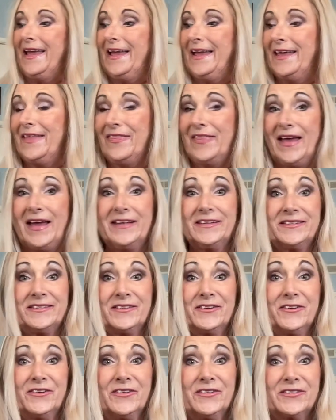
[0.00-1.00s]
And that's
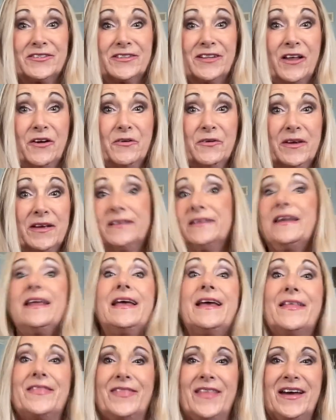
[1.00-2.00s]
their slogan.
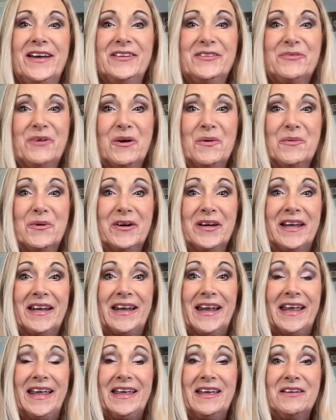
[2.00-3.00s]
That's what we're going
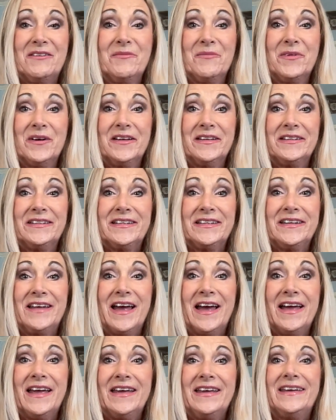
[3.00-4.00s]
to end with
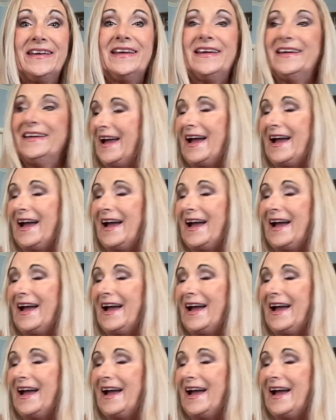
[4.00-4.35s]
today.